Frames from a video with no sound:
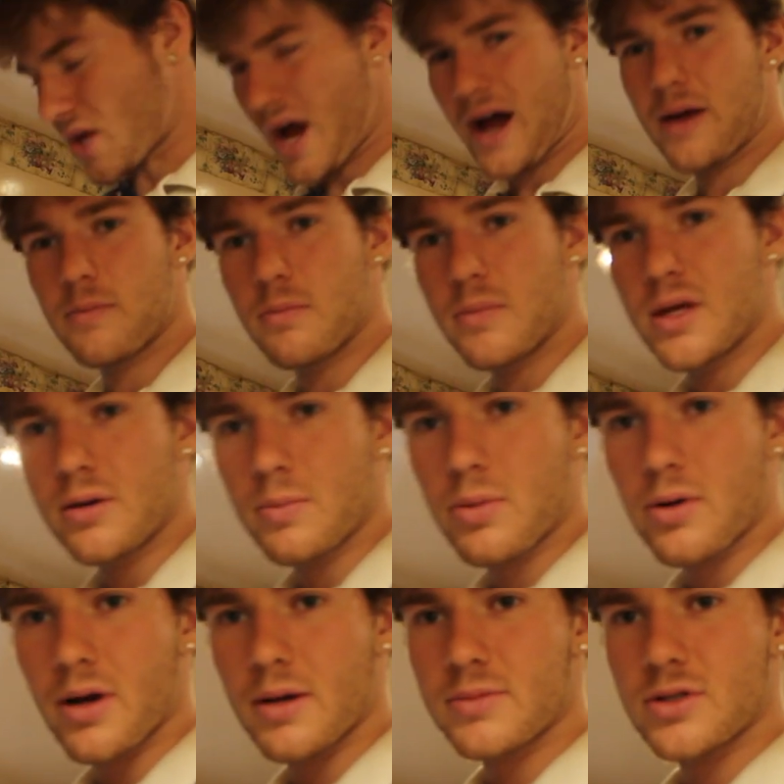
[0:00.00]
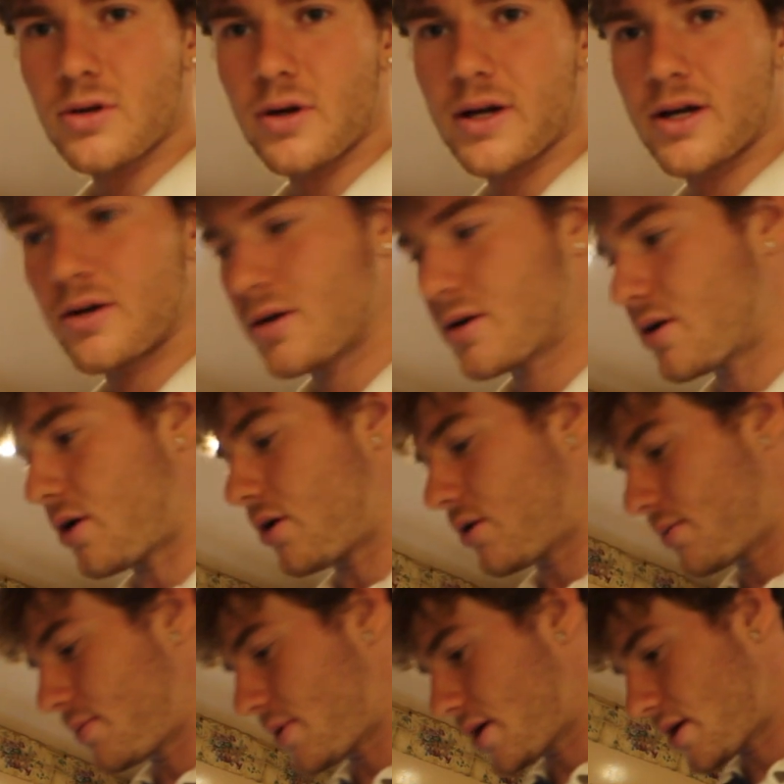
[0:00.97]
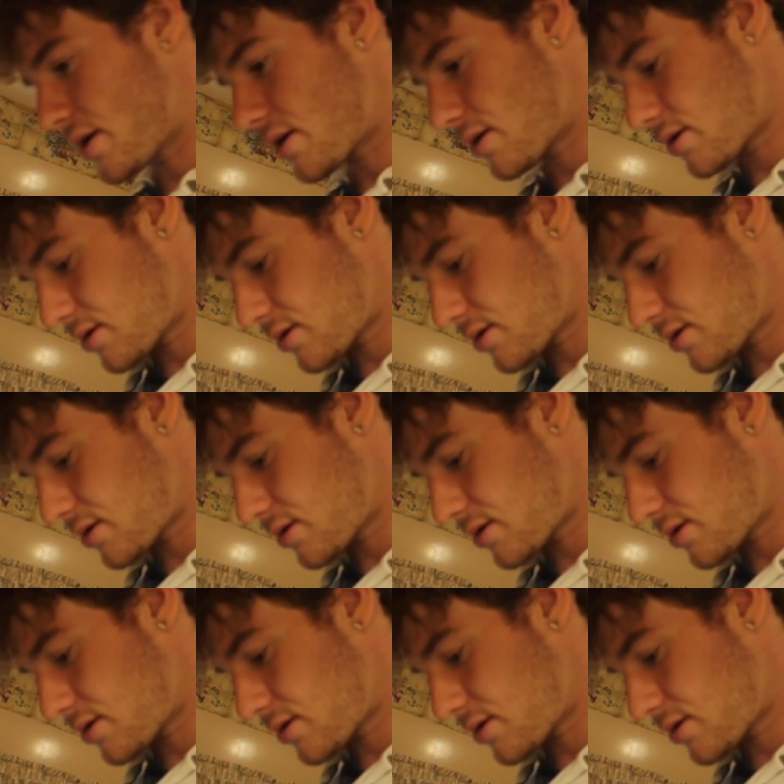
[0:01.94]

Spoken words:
I meal prep, so I cook all my,